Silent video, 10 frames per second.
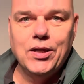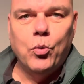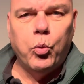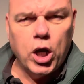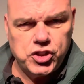
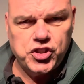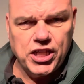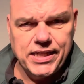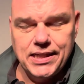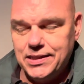
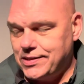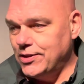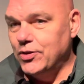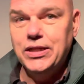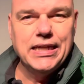watching.
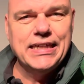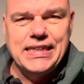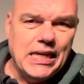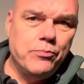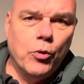So
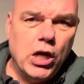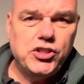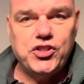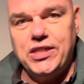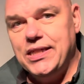keep
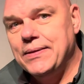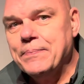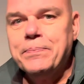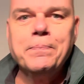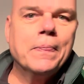watching,
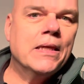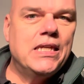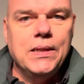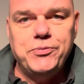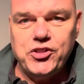
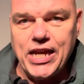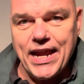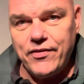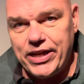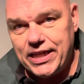keep
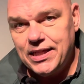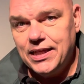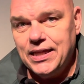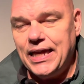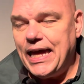sharing,
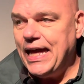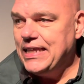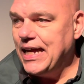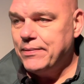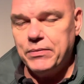and
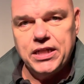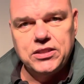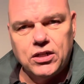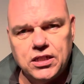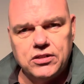like my
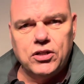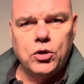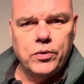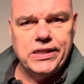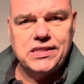daughter
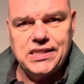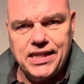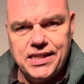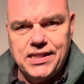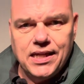always
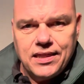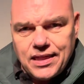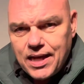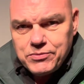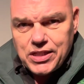say,
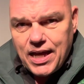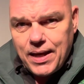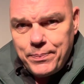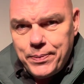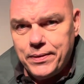thumbs
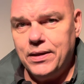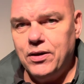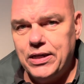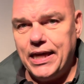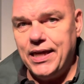up.
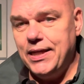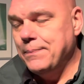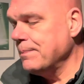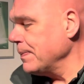Okay.